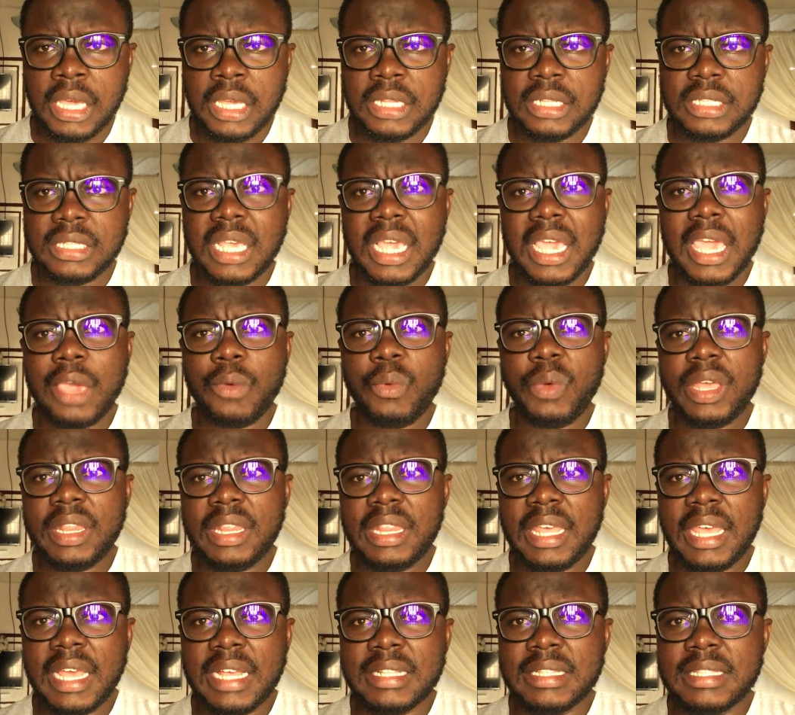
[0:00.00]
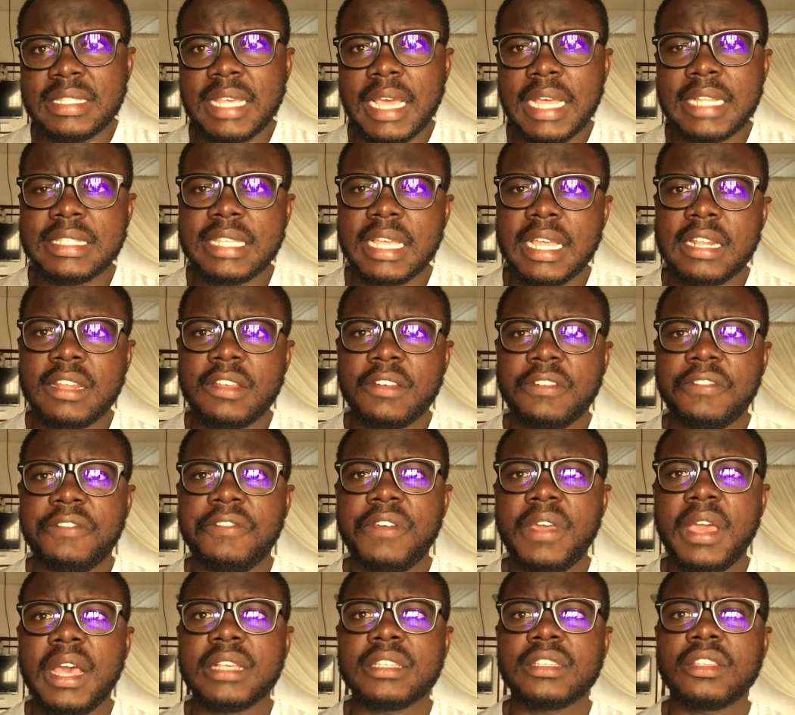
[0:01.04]
take away the anxiety and the
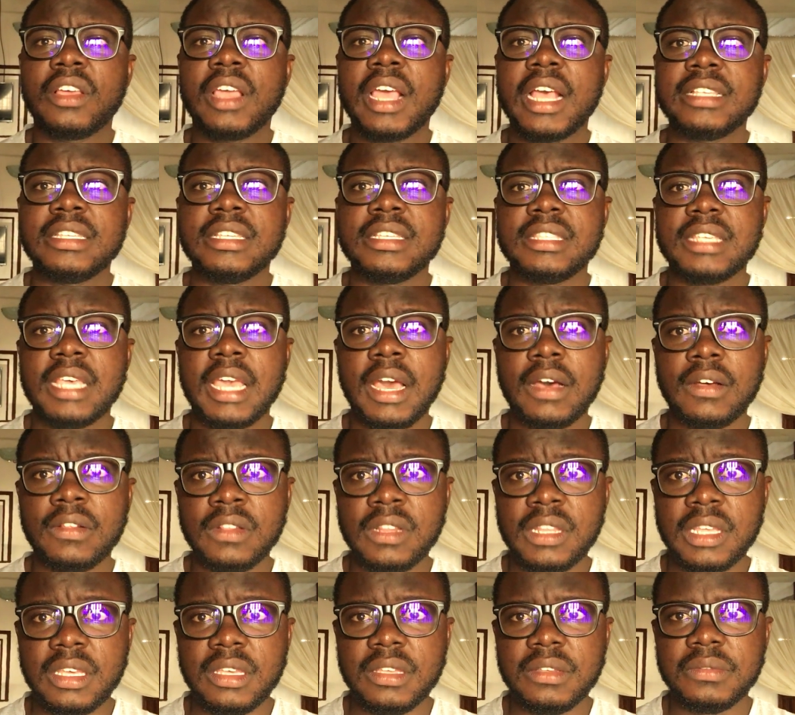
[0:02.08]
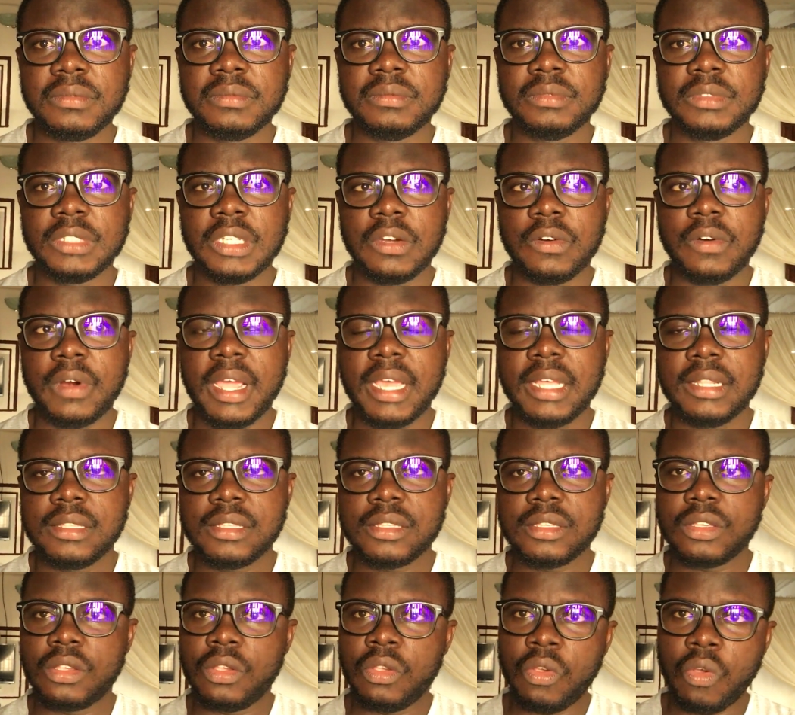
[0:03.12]
fear, as long as it's healthy, all right,
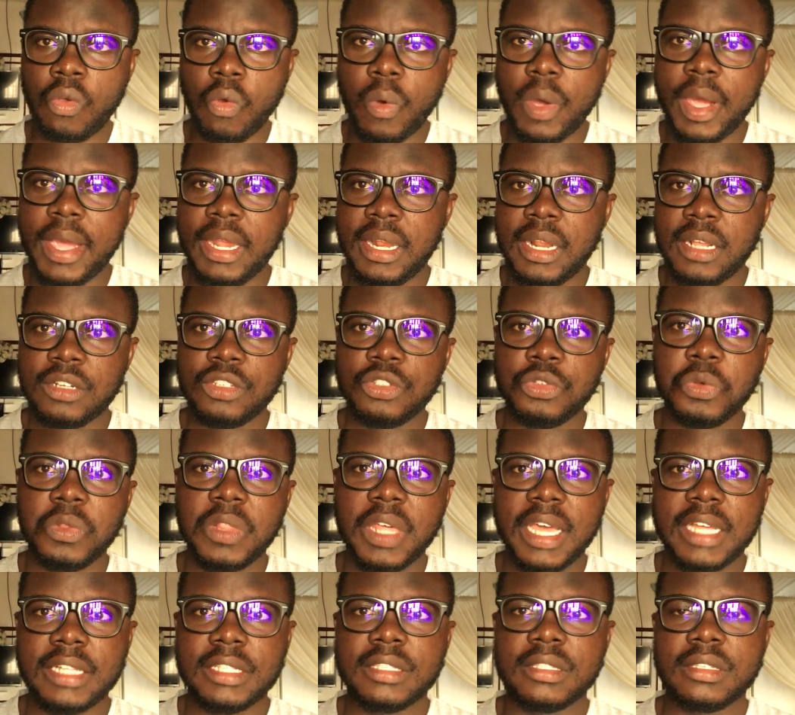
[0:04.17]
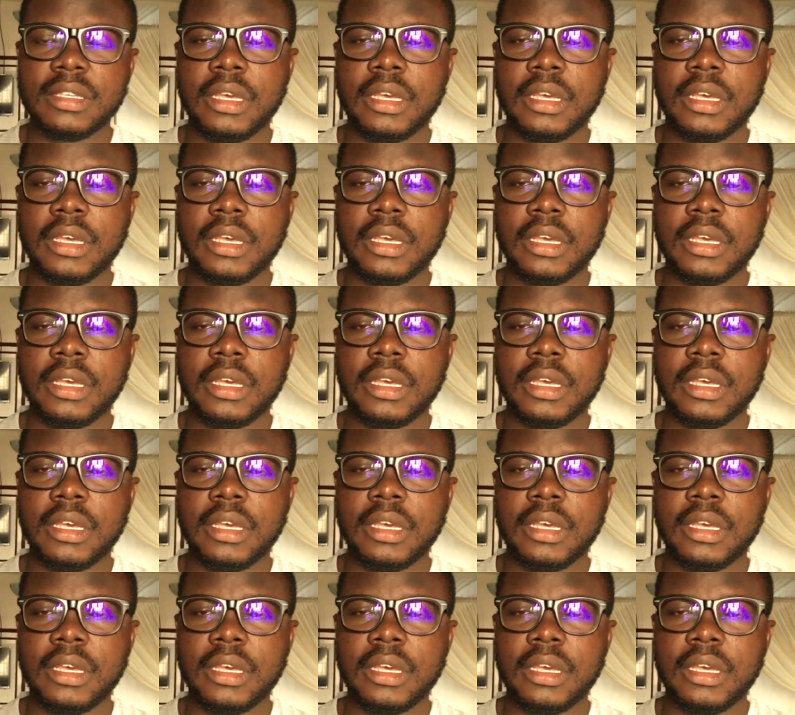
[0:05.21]
go ahead and do that.